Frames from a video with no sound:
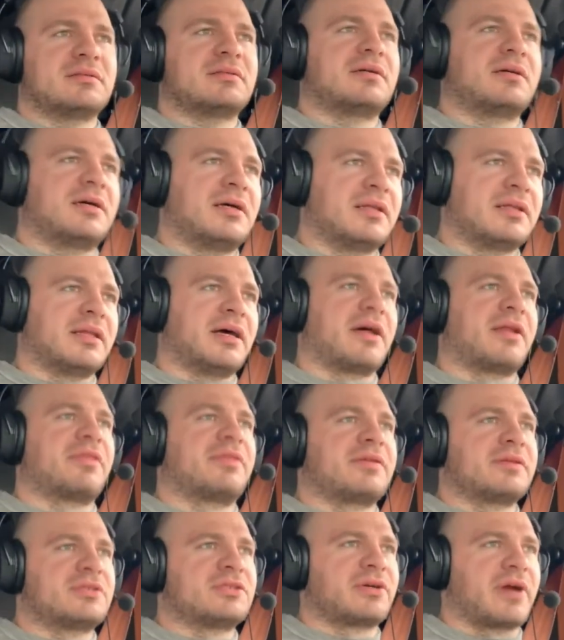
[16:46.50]
lot of
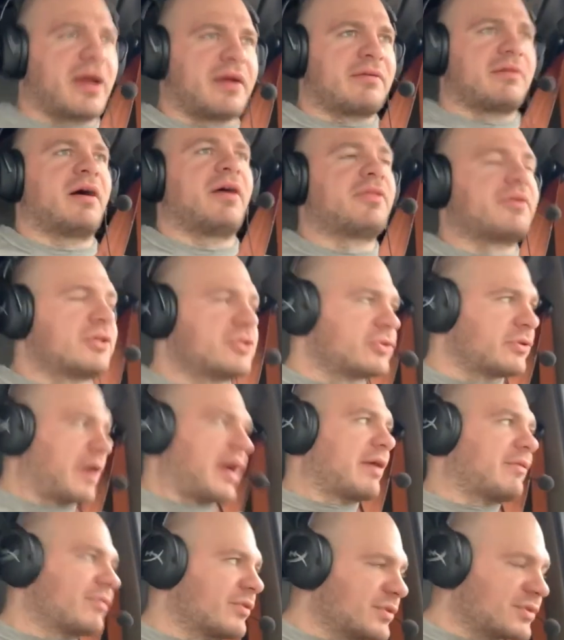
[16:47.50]
the other
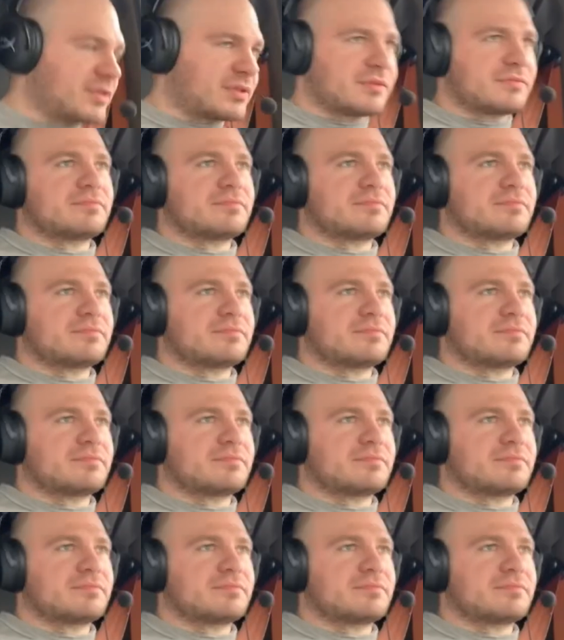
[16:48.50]
drivers,